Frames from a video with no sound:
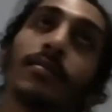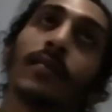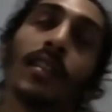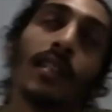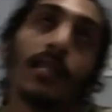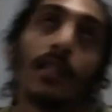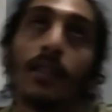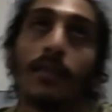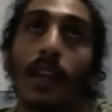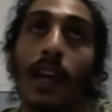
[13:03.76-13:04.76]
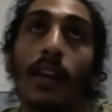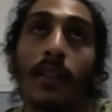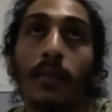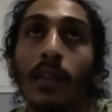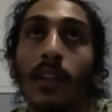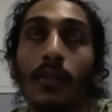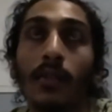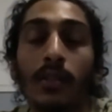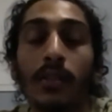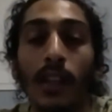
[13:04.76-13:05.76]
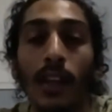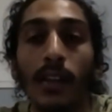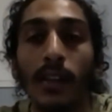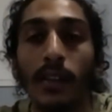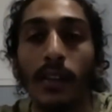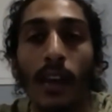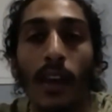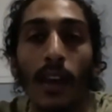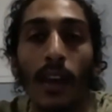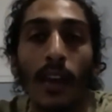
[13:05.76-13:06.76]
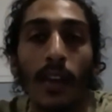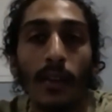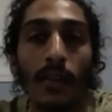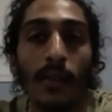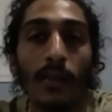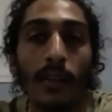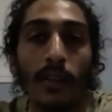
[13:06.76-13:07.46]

not necessarily even Catholic, but like Christianity. You know, but they don't